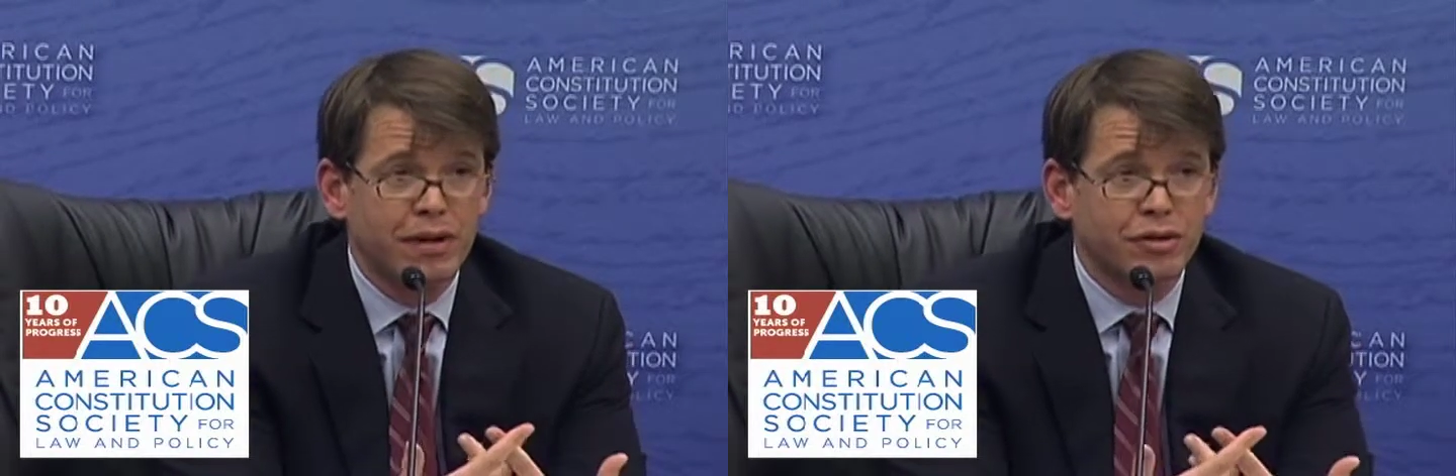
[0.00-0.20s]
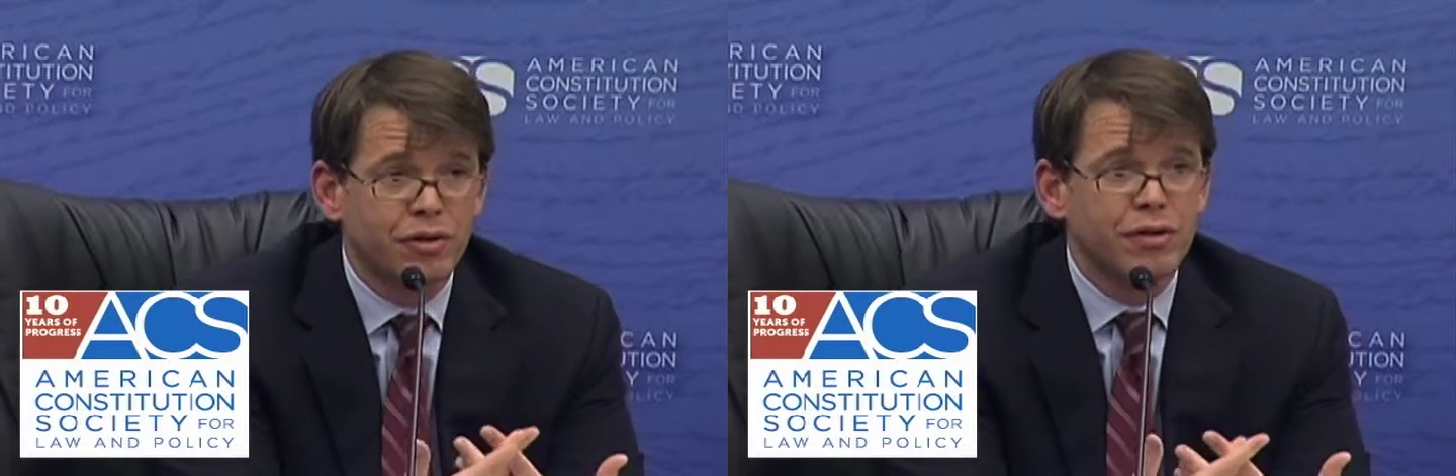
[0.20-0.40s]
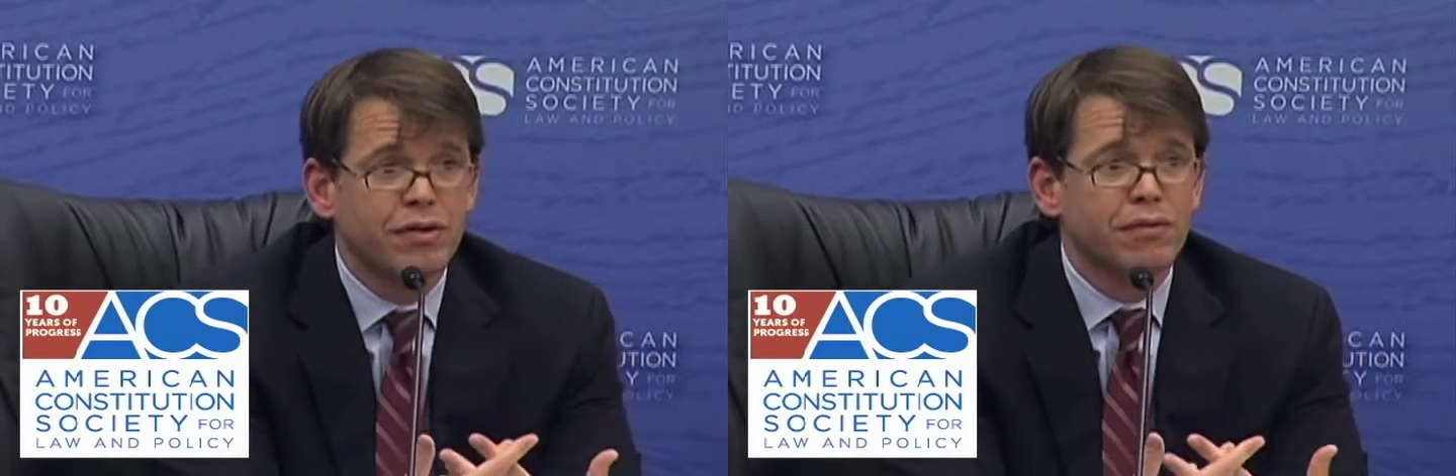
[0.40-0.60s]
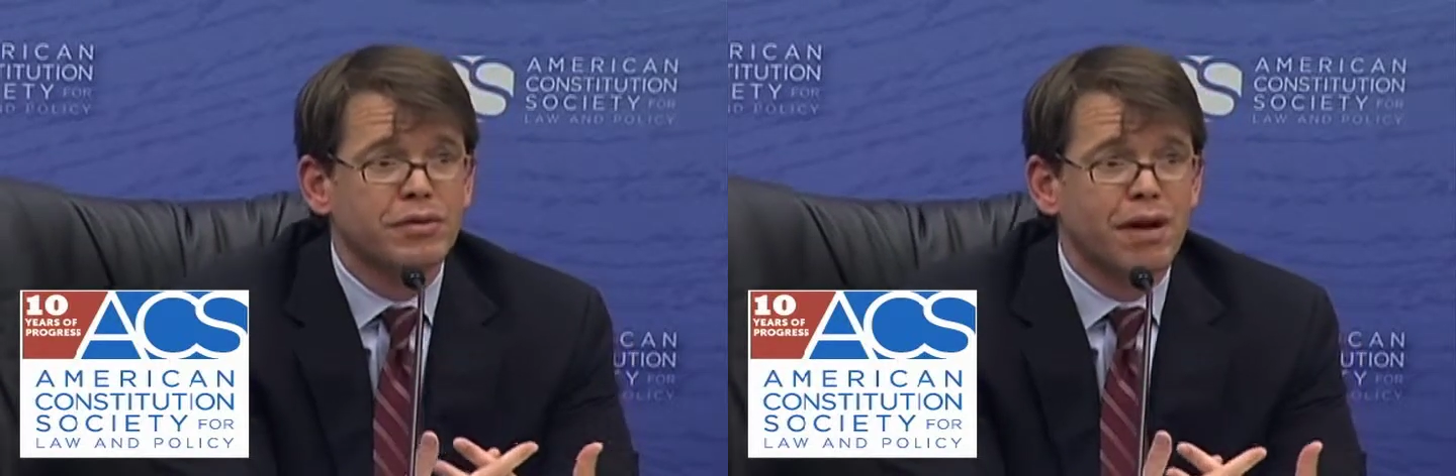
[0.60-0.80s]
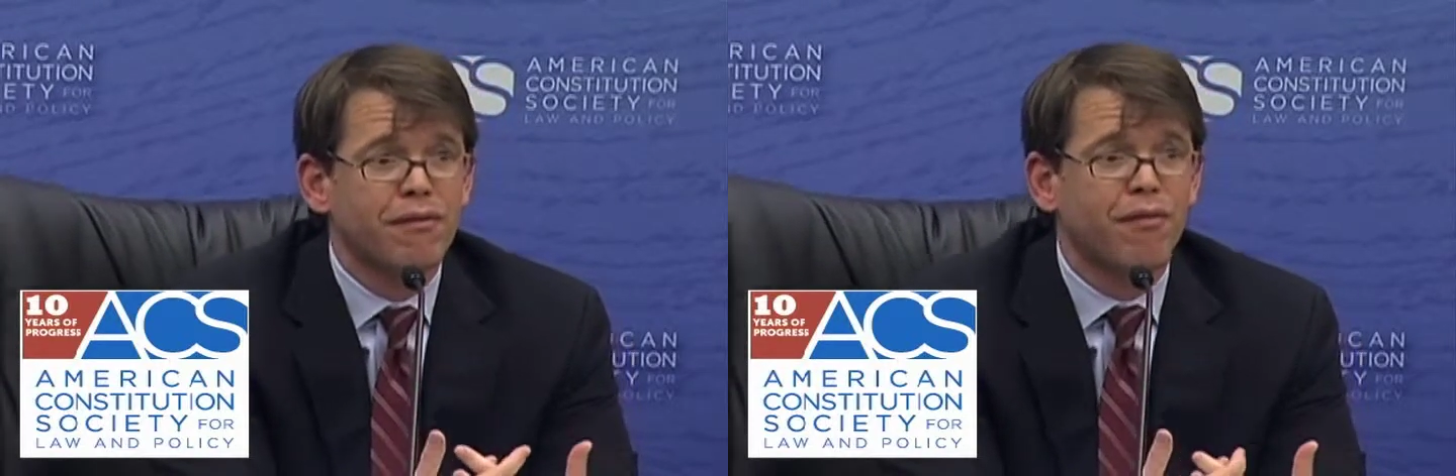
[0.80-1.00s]
in jury service
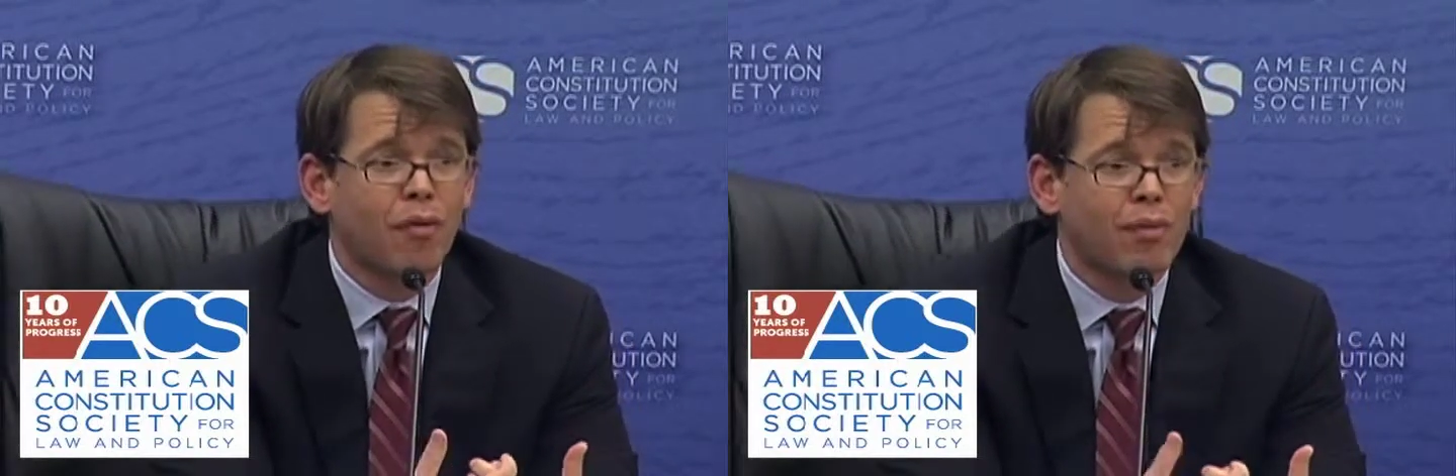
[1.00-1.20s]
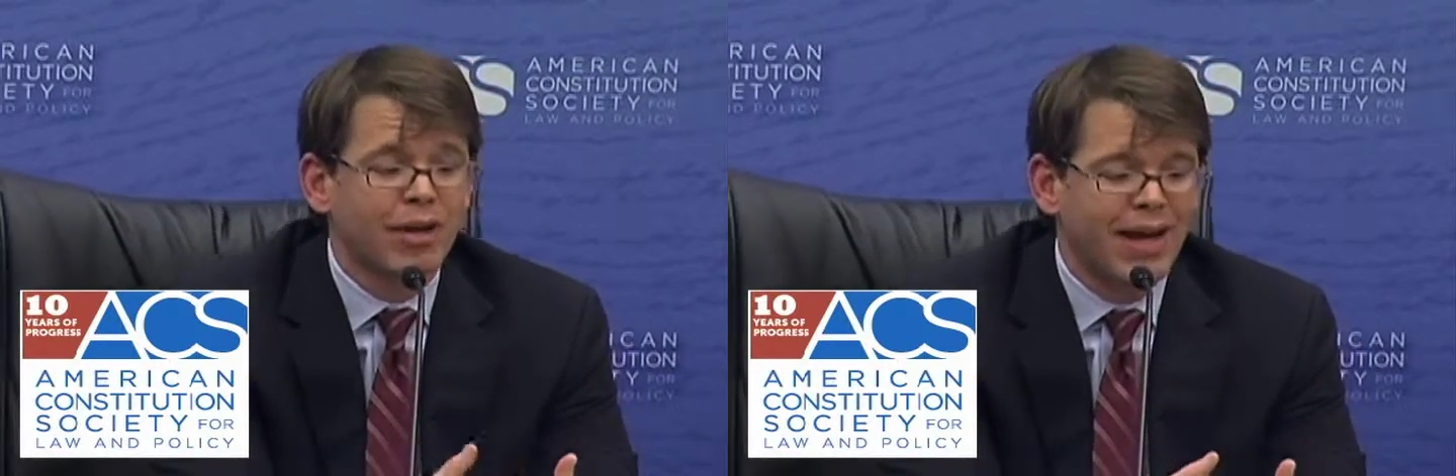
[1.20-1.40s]
was not formally